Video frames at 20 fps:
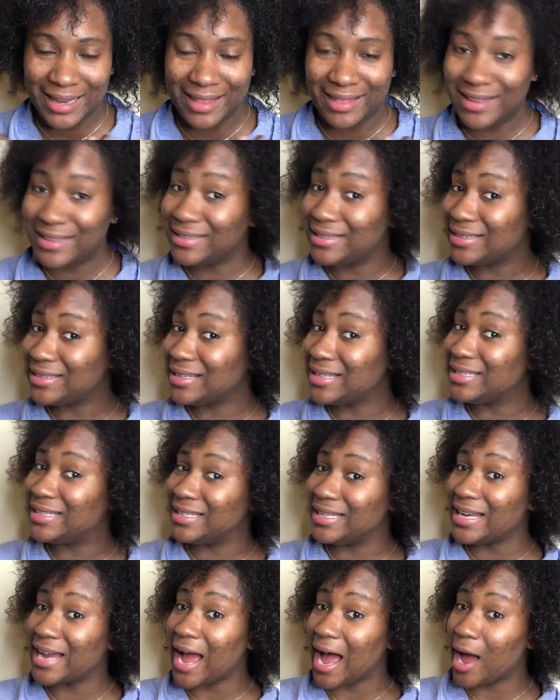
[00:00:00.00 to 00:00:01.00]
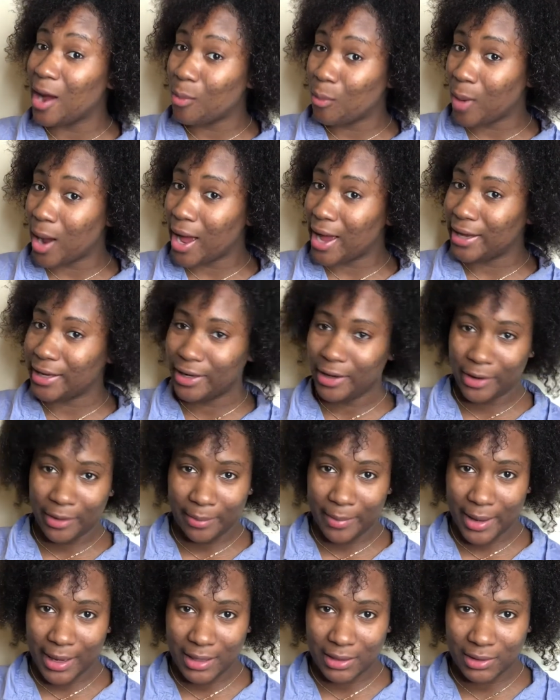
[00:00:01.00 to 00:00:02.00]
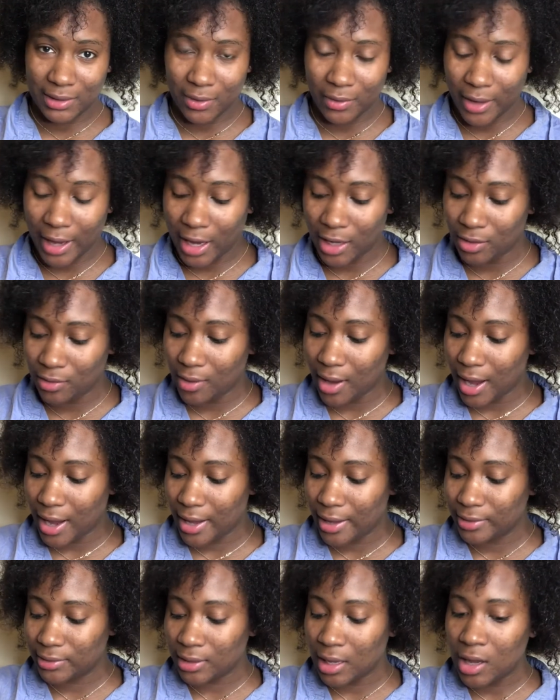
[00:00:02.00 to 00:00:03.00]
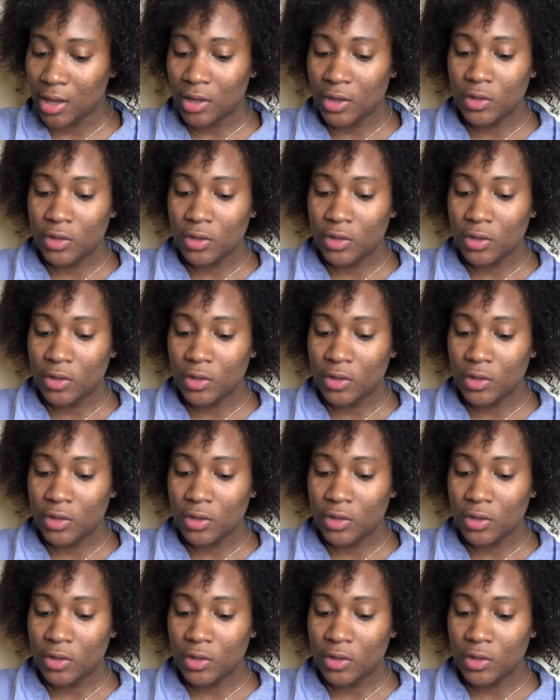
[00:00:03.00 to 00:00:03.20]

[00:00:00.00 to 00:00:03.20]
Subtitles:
And this is a DIY hair mask, okay, you guys.